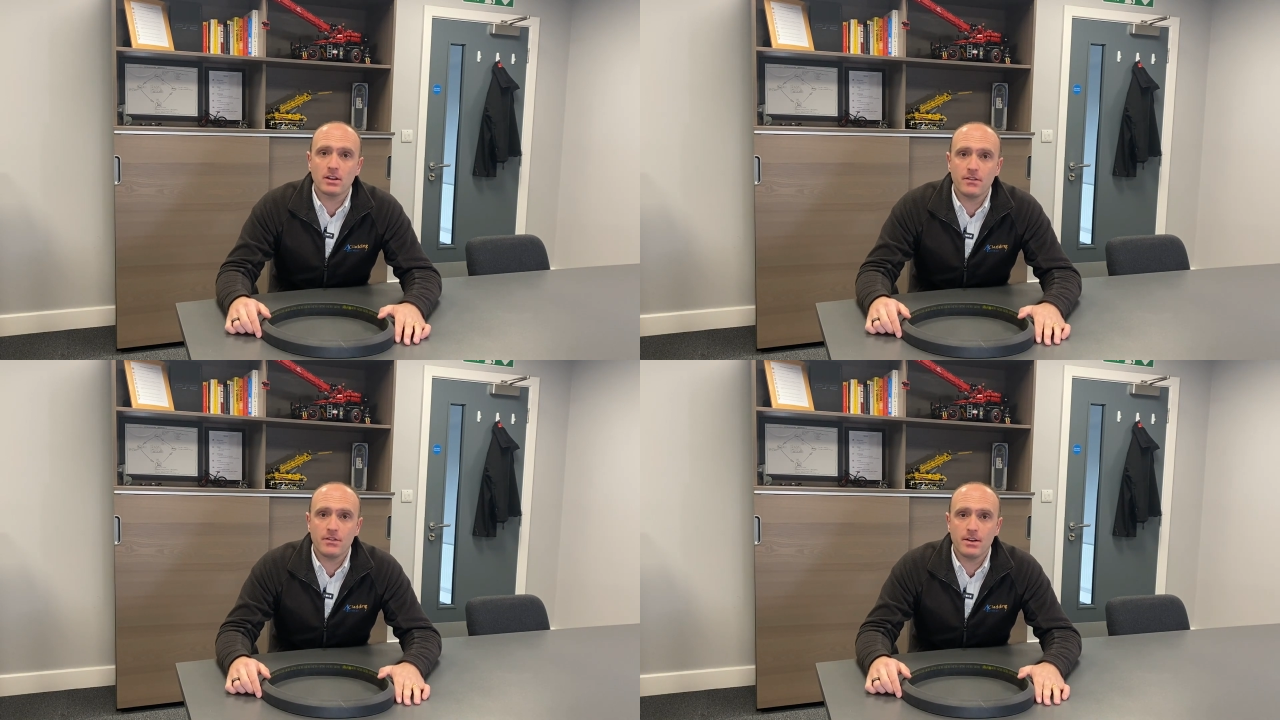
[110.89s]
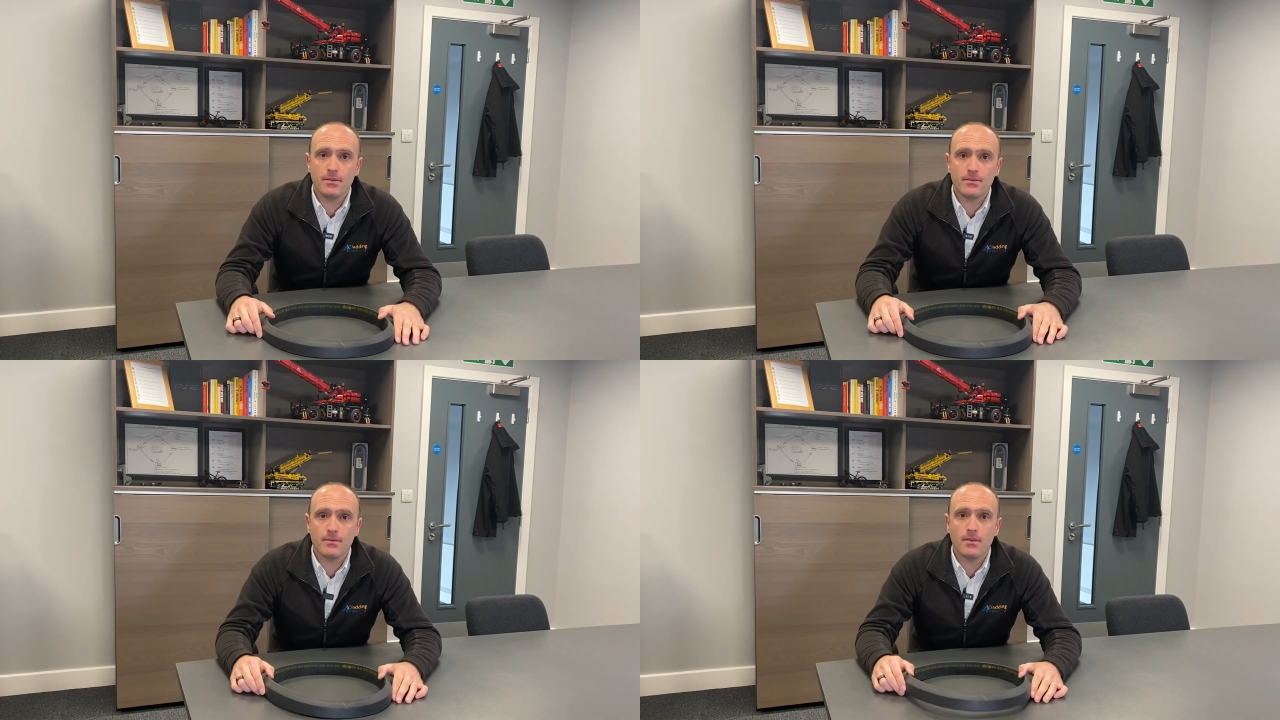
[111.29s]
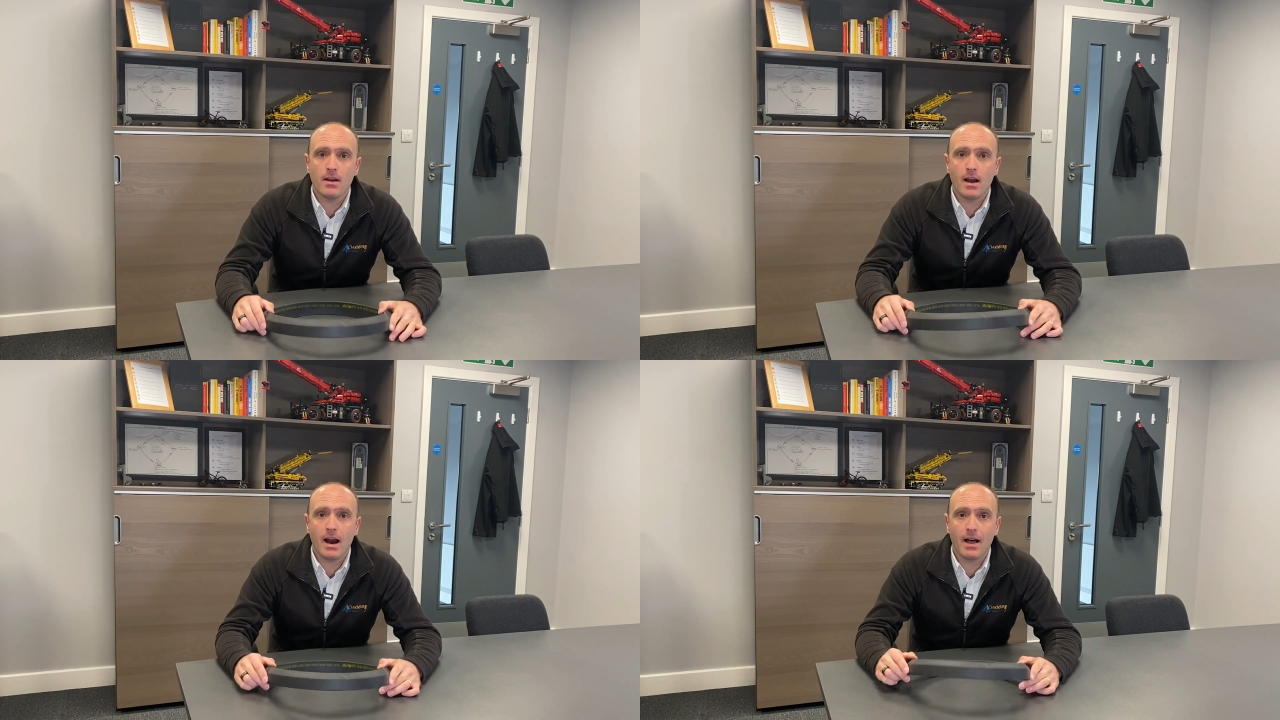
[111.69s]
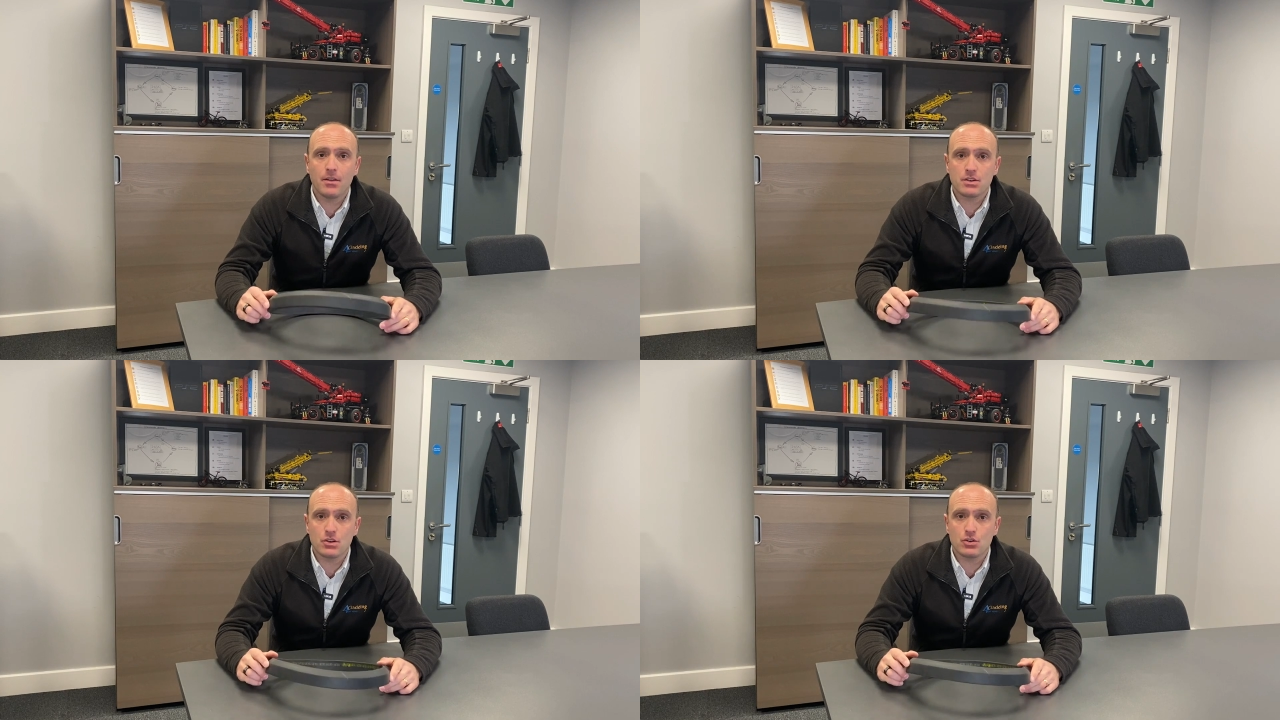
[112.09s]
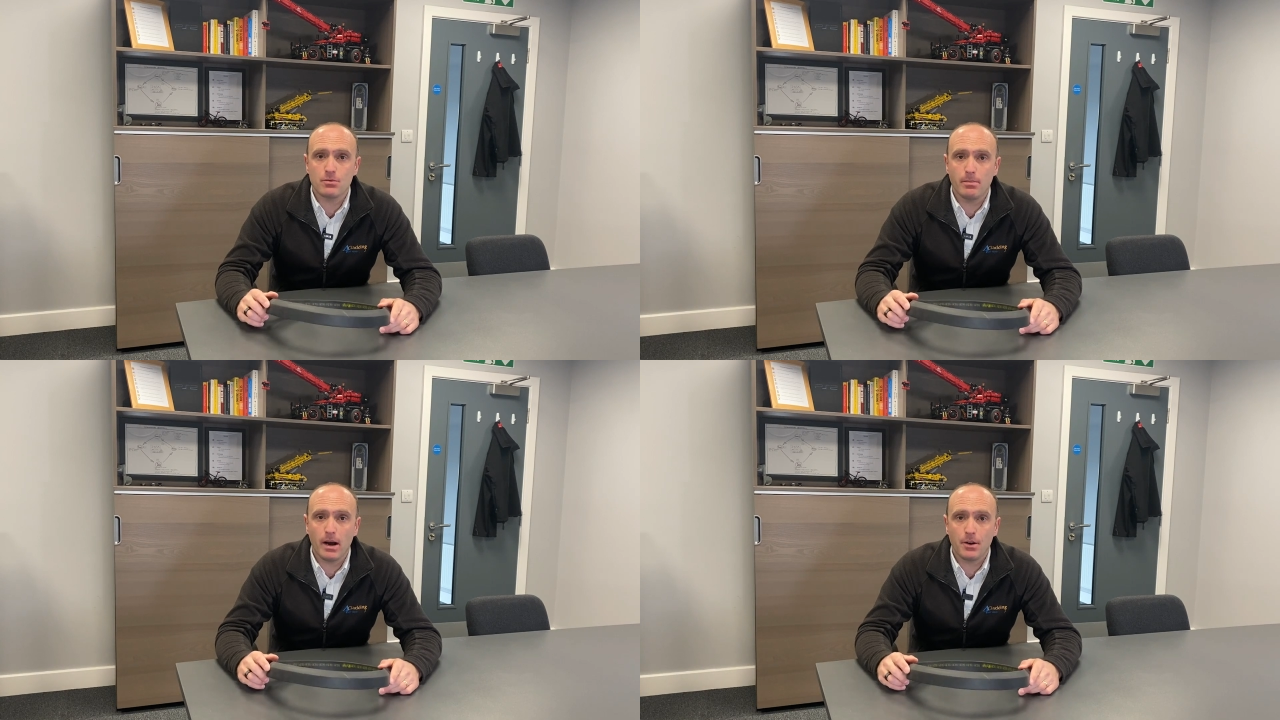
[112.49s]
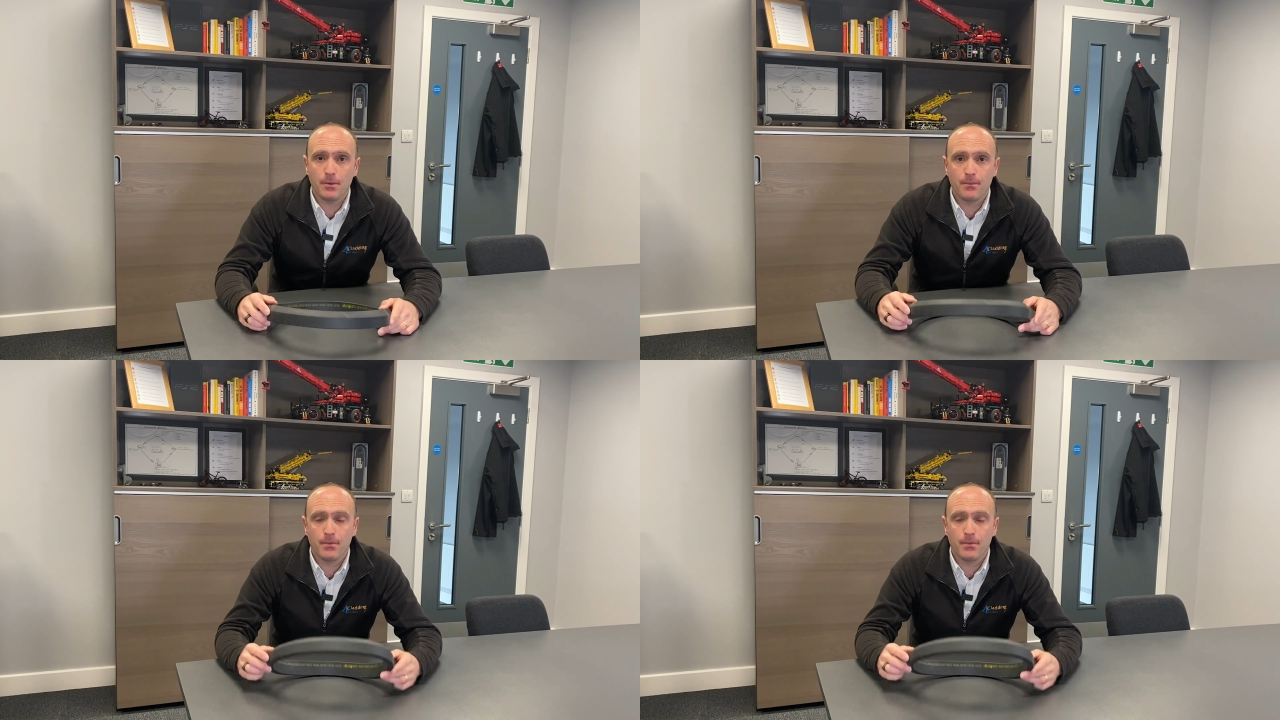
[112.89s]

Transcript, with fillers: lifting and the suction pad.